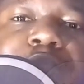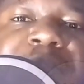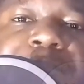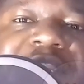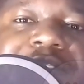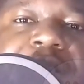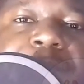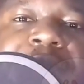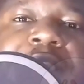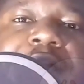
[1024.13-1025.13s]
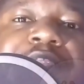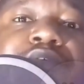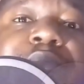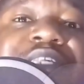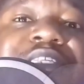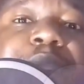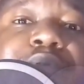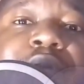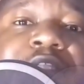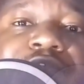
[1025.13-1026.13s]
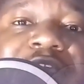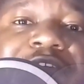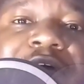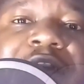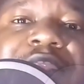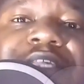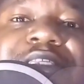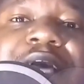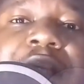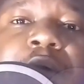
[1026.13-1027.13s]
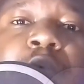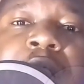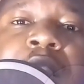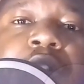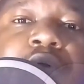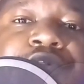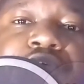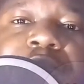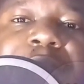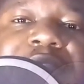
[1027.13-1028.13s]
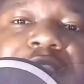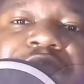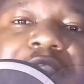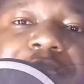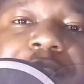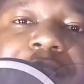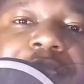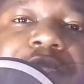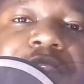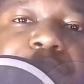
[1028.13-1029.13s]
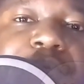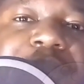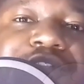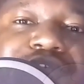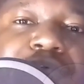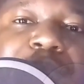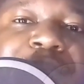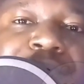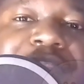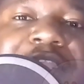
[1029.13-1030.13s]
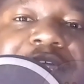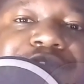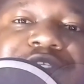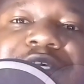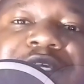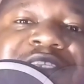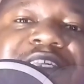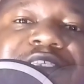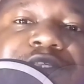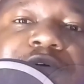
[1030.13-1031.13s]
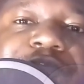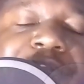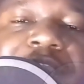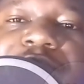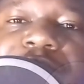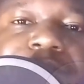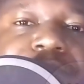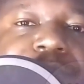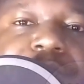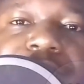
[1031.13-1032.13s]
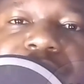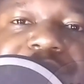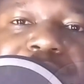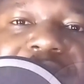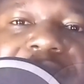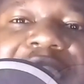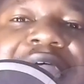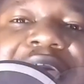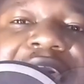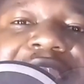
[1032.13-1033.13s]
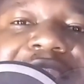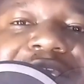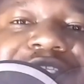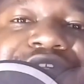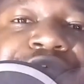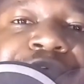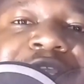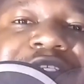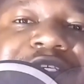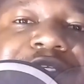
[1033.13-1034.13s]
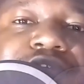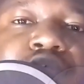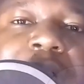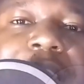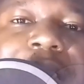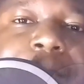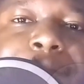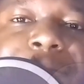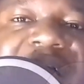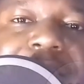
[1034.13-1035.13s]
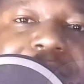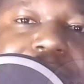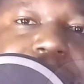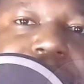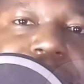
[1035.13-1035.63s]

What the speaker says: to be picked up, and then you must employ a driver, and that's our consumer behavior here. The moment you go beyond that and you say it's a self-drive, trust me, unless you're renting to a company